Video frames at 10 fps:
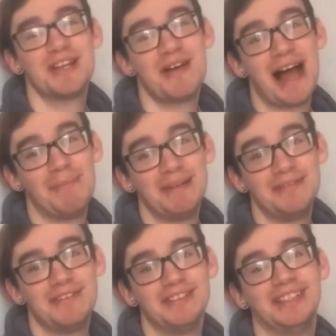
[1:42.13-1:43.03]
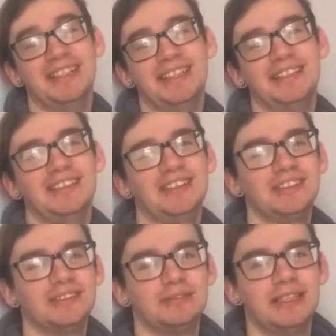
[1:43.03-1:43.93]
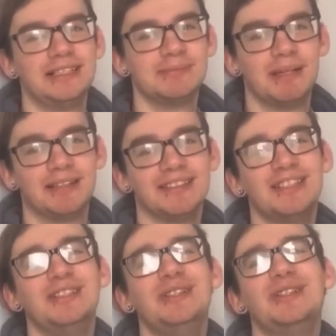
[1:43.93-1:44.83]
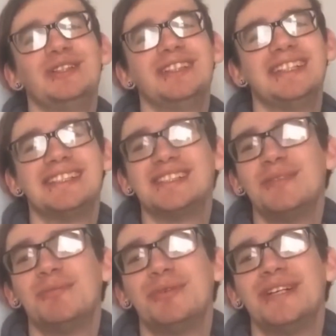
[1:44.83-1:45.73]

so happy with it. Look, where's my hand? Look, it's so